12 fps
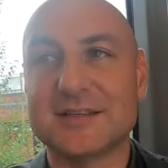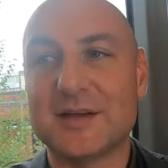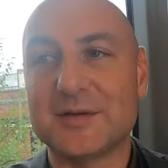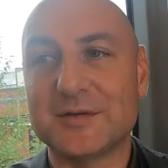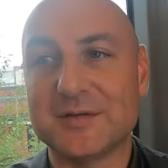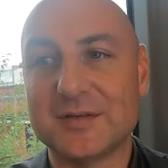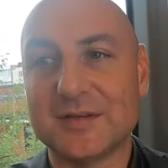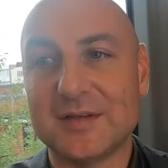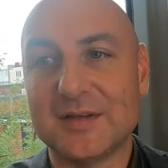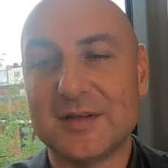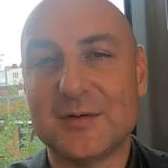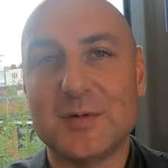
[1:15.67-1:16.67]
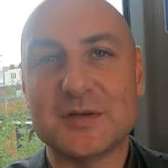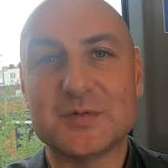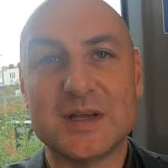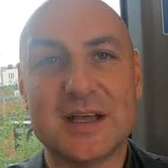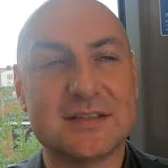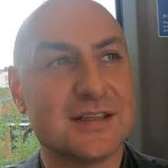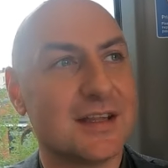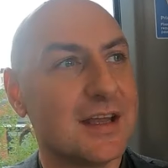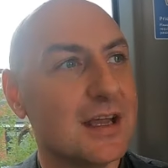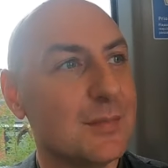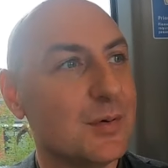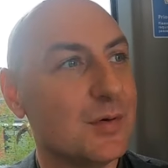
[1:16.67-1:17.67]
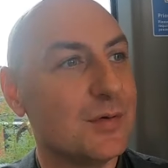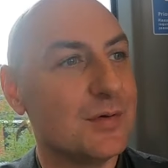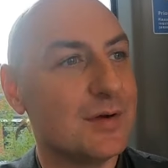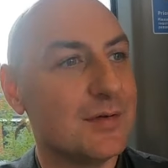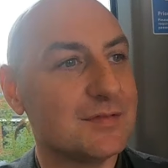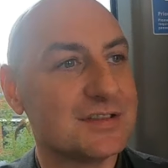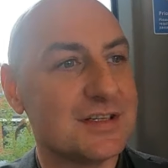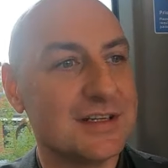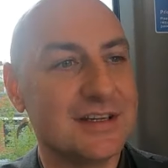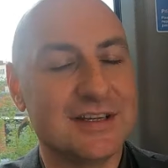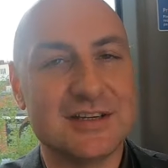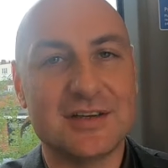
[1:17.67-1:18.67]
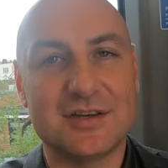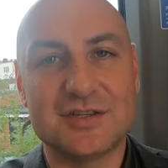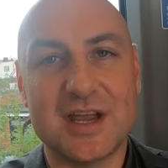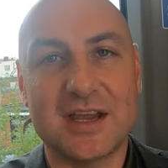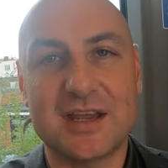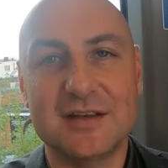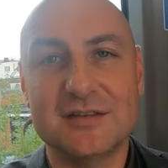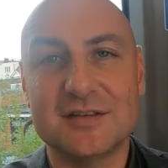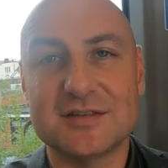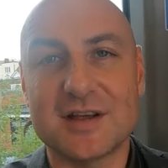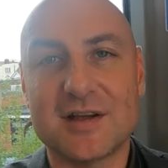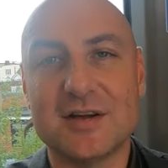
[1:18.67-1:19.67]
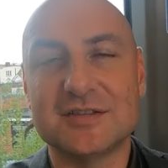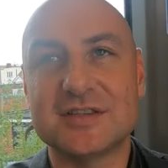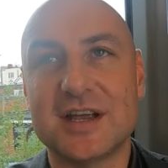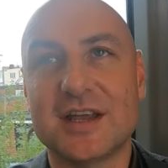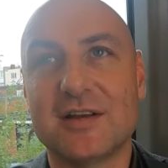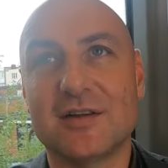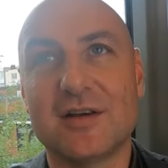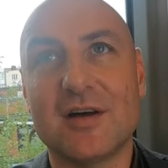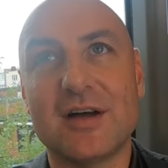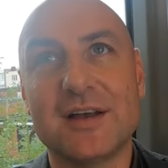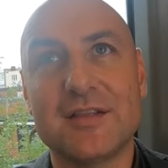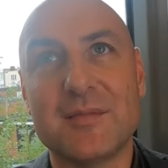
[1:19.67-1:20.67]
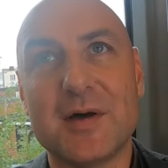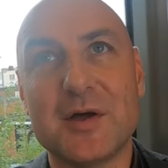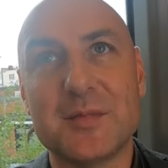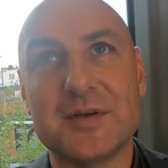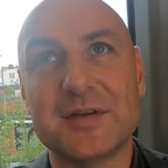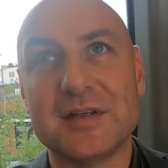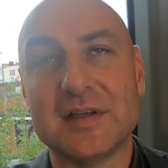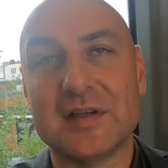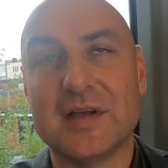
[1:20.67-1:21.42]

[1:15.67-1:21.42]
so once we get to the airport, obviously you check in, because I can't check in online at the moment.